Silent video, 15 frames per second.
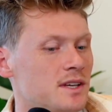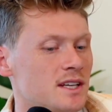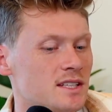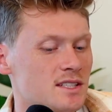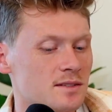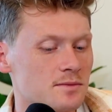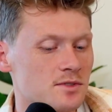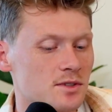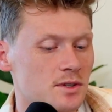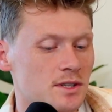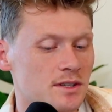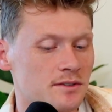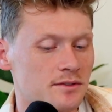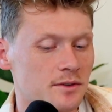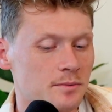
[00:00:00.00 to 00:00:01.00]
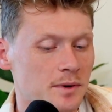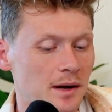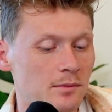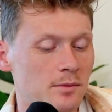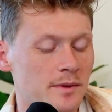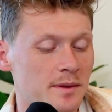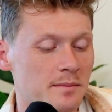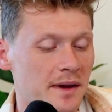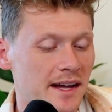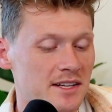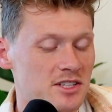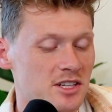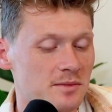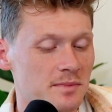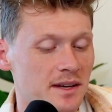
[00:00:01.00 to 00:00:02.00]
You need some sort of probably
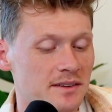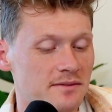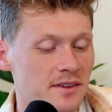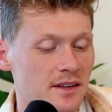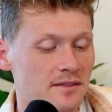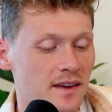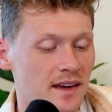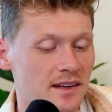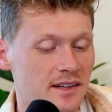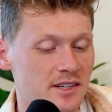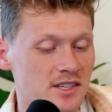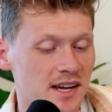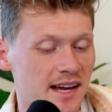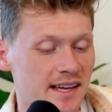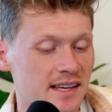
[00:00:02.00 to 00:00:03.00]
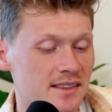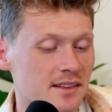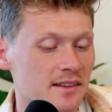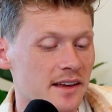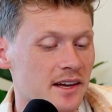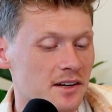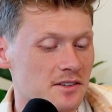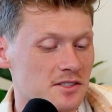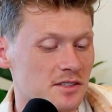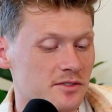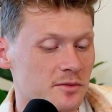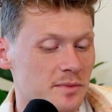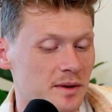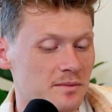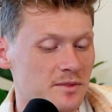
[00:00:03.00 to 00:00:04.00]
matchup advantage, i.e. the Lakers over
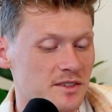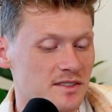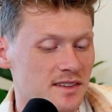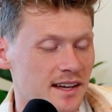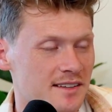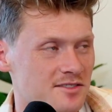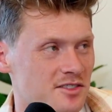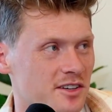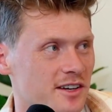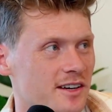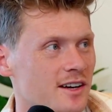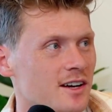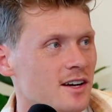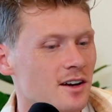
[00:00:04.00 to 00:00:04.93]
Memphis last year.